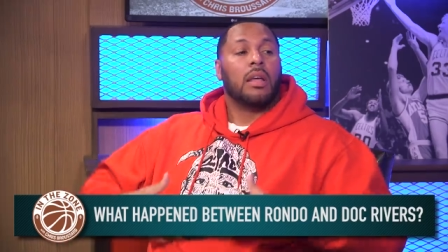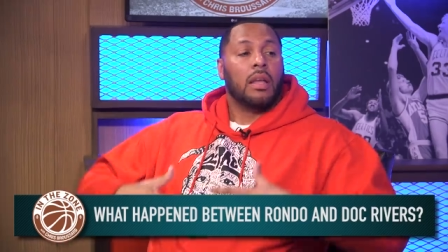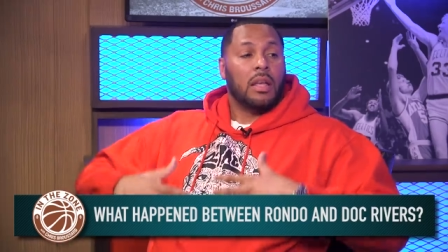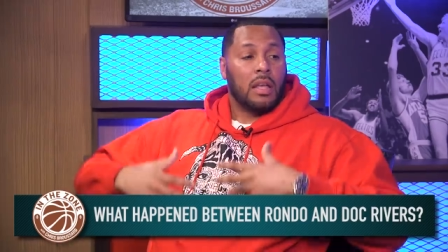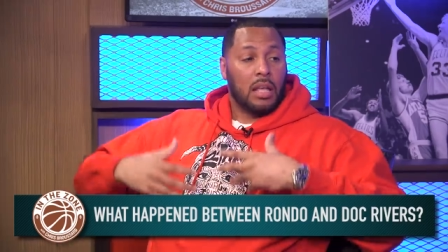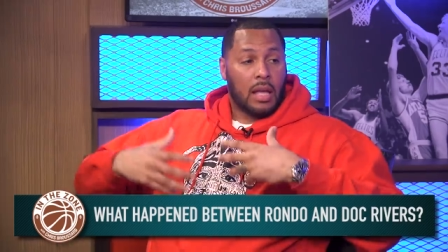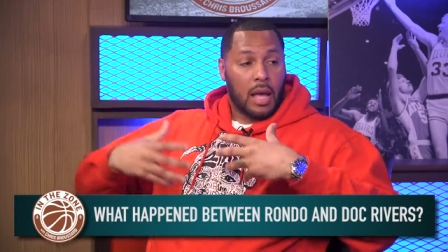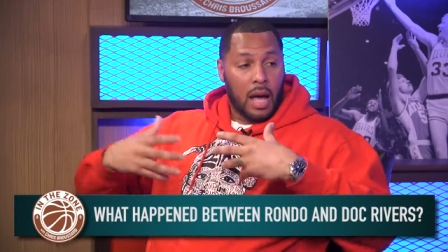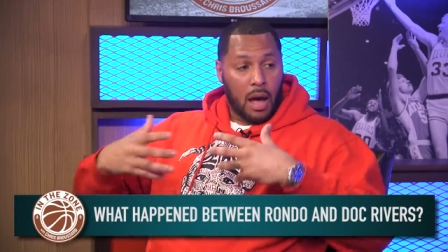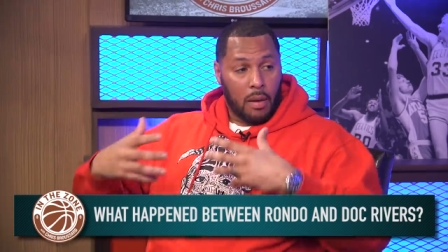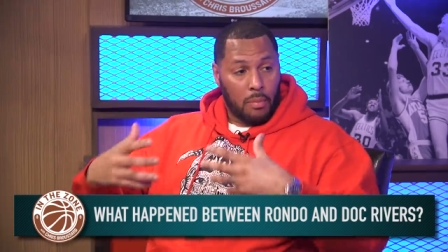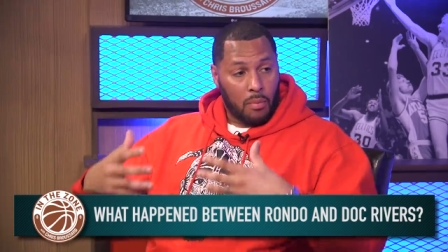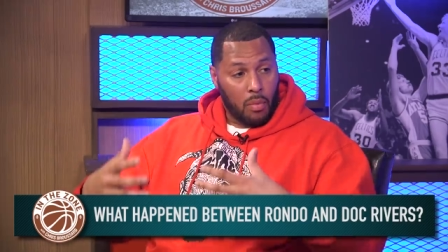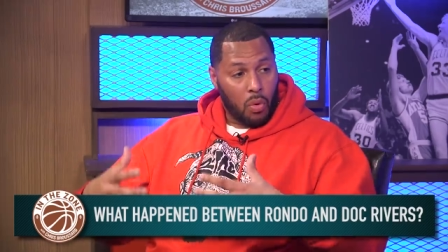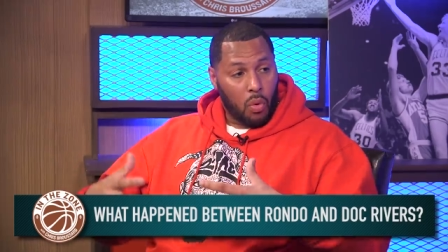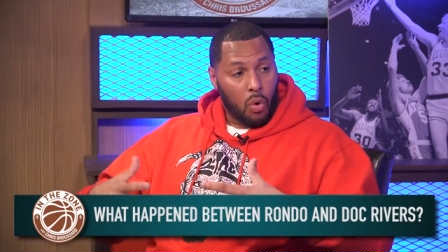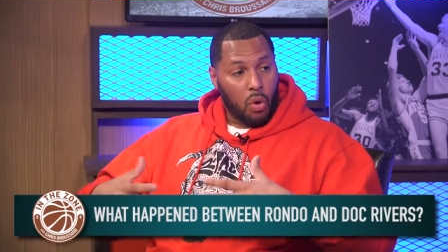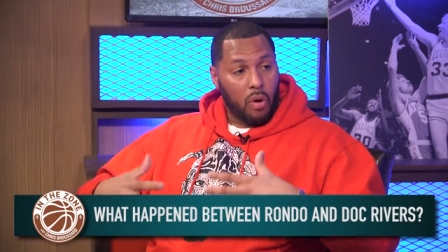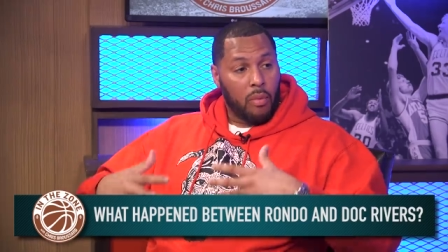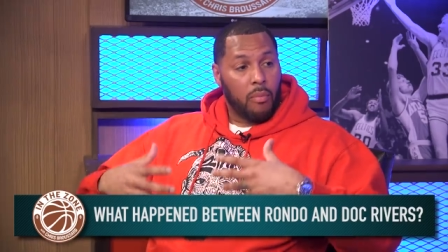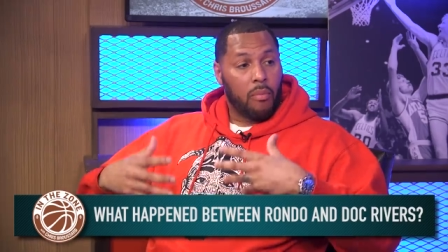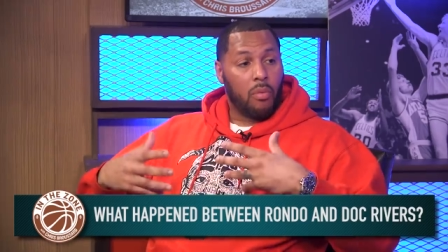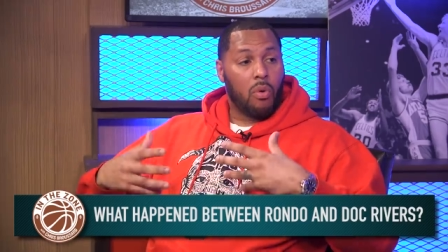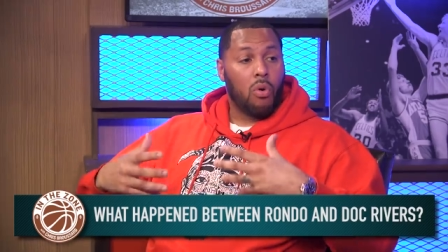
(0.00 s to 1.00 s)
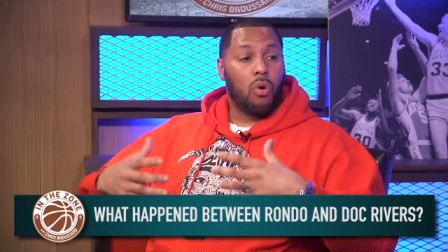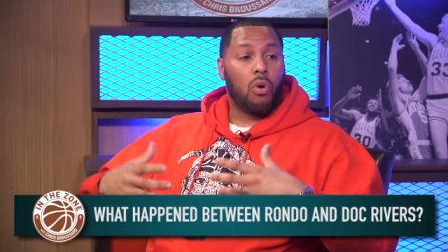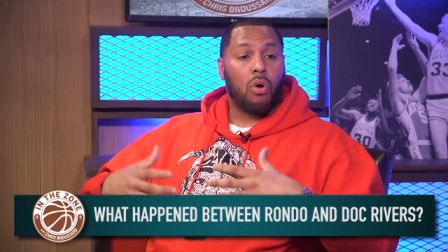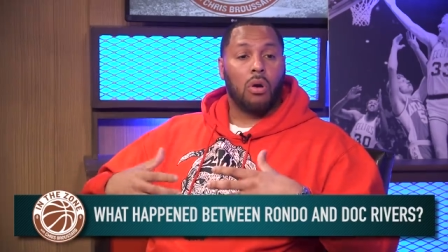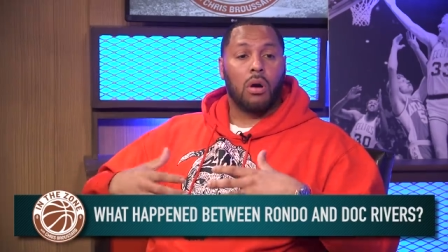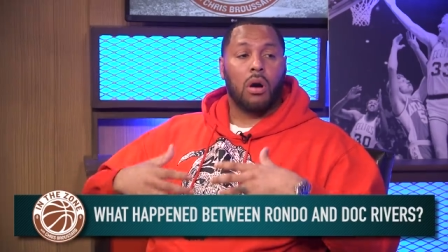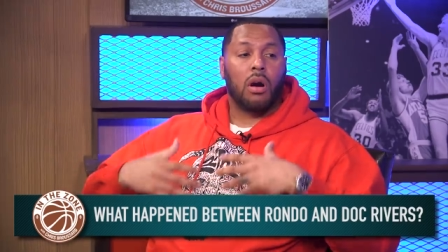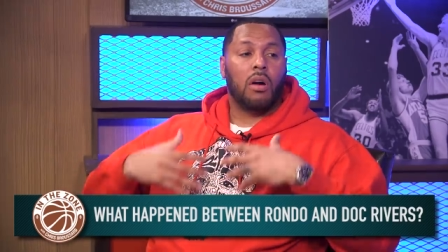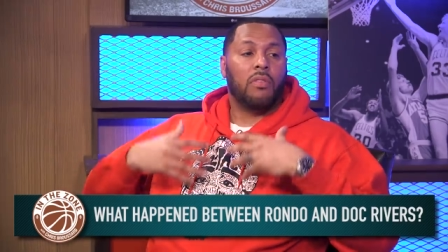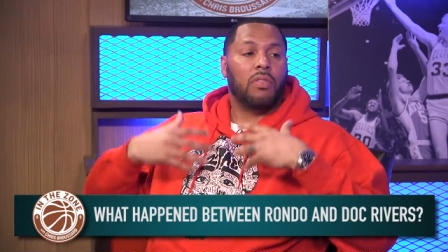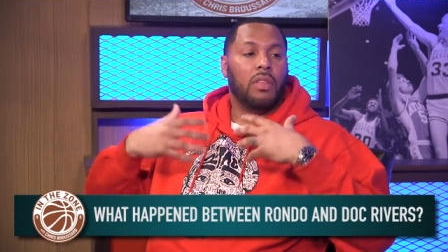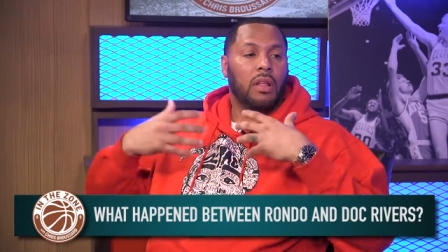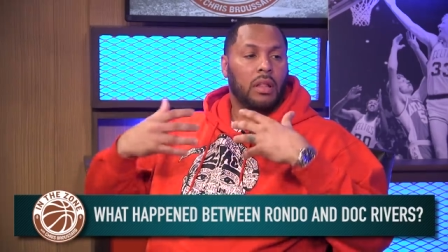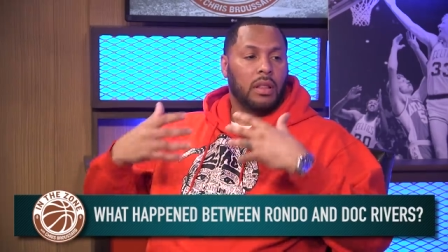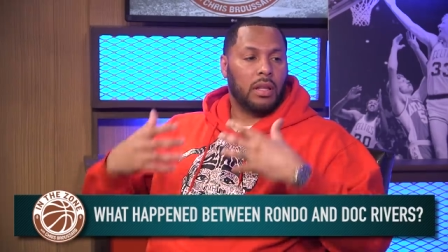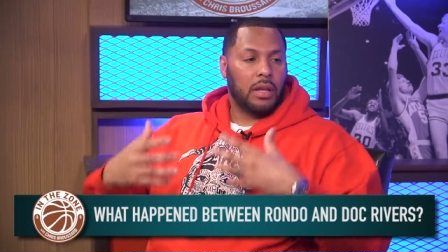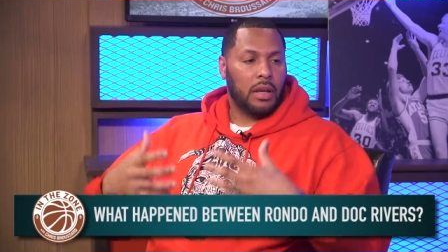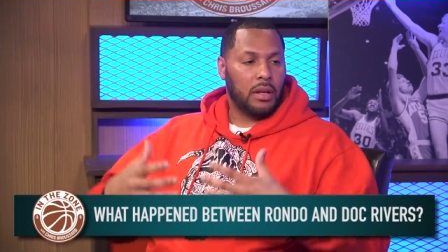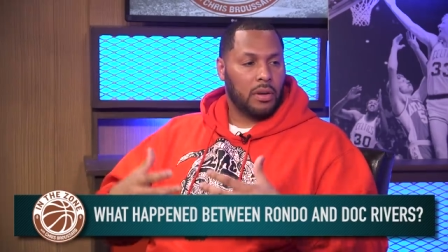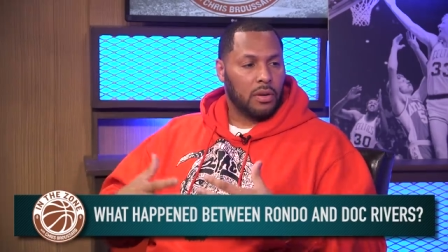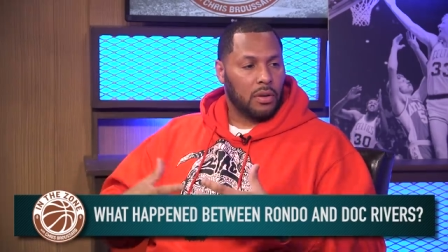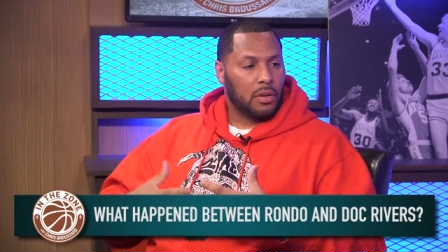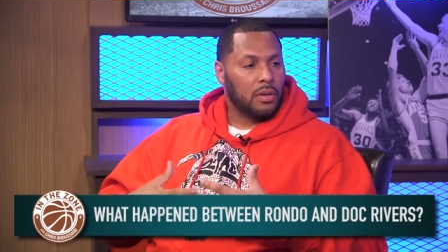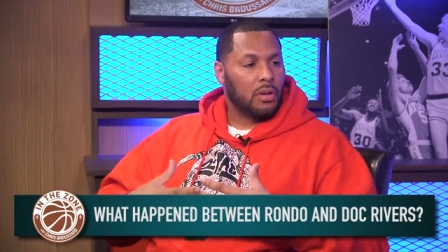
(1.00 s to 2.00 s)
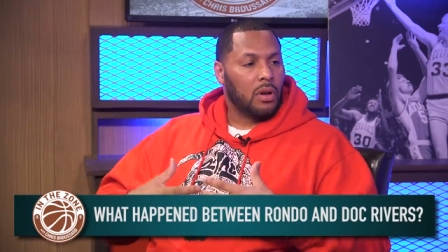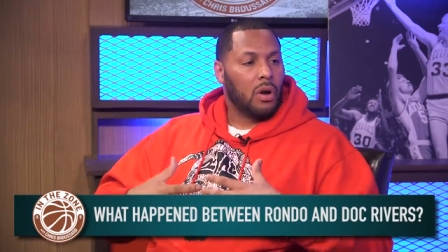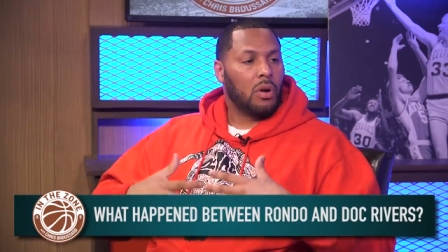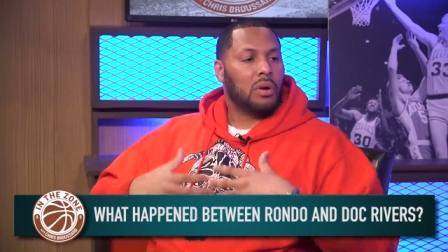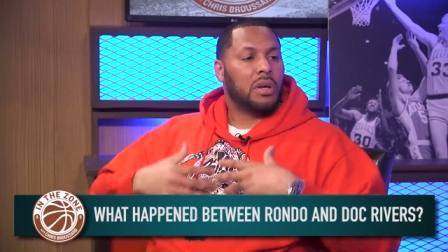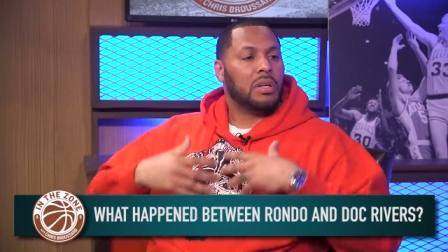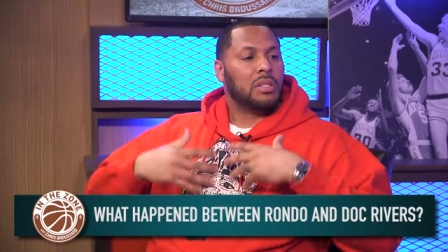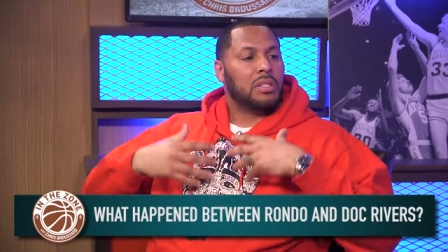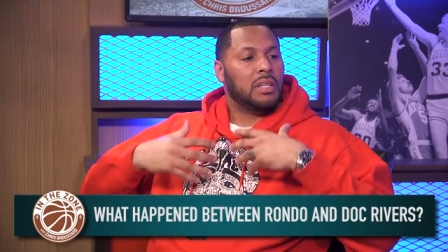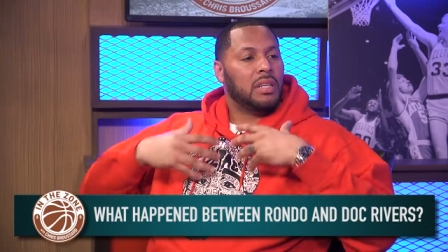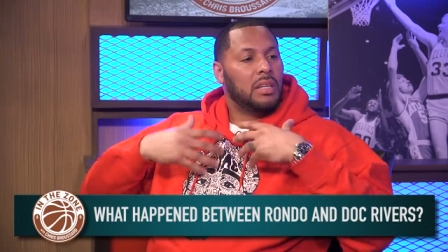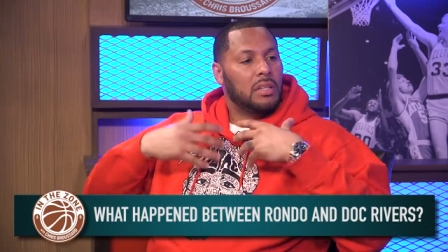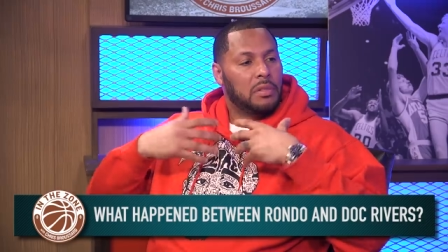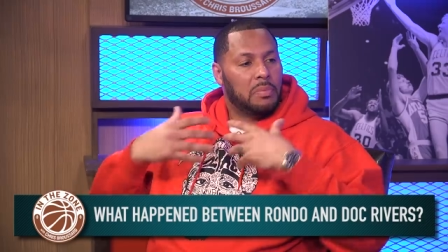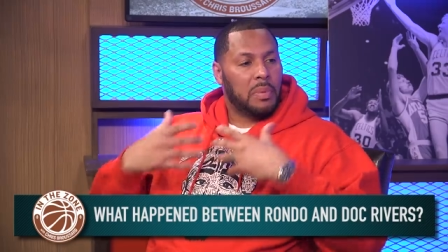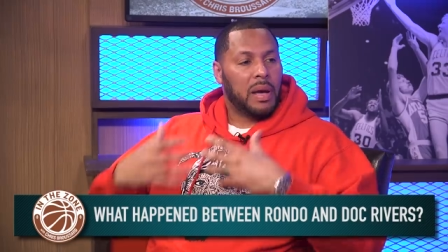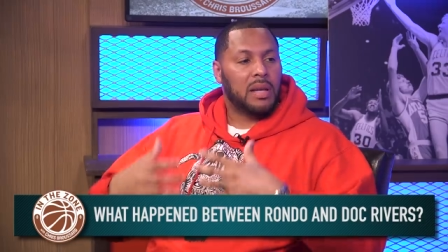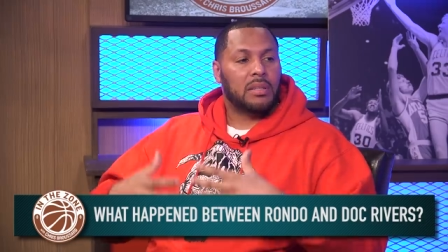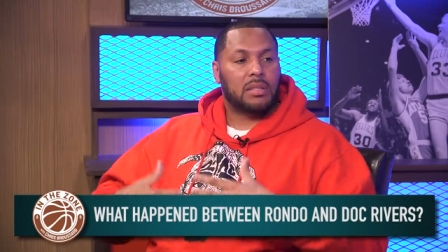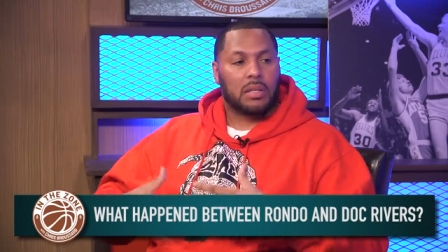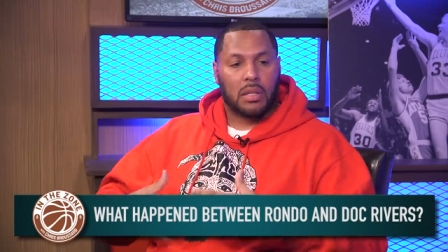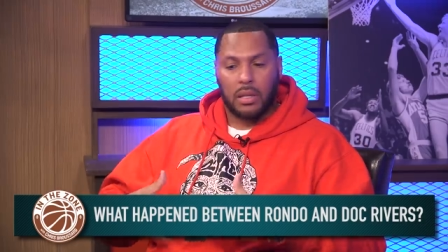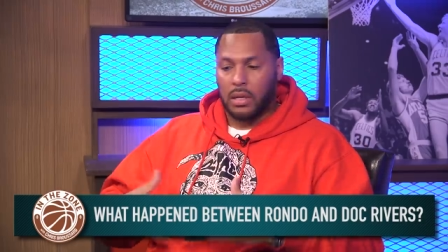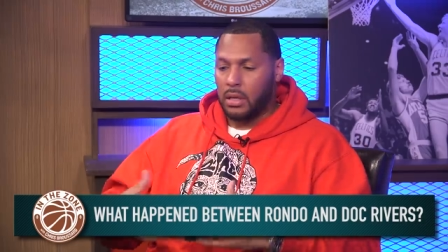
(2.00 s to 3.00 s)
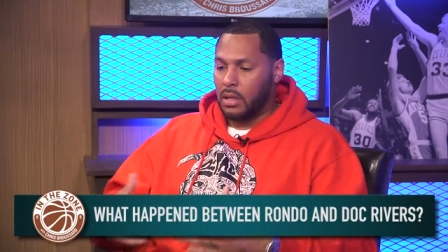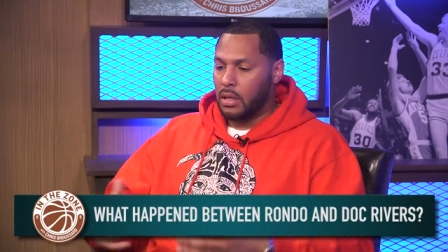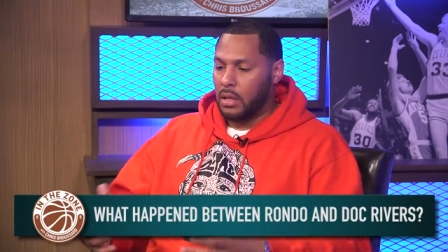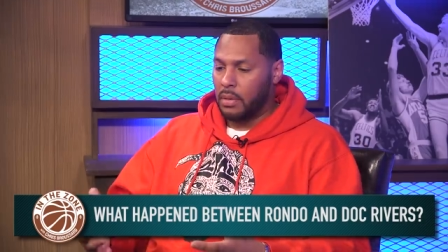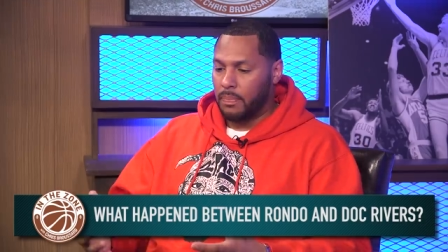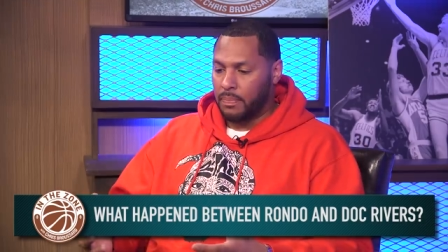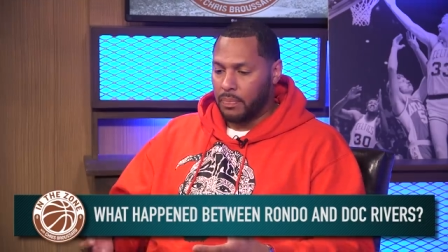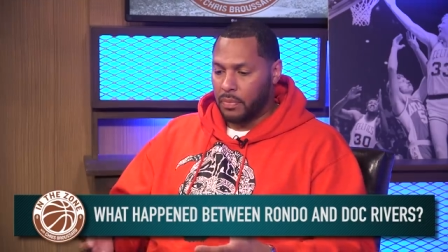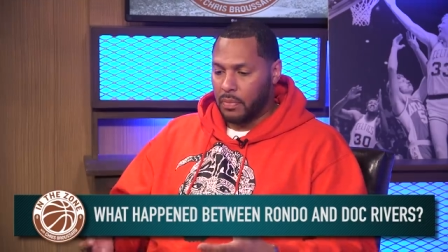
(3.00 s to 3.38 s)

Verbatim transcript: He got more and more okay. of the leader, you know, because he's basically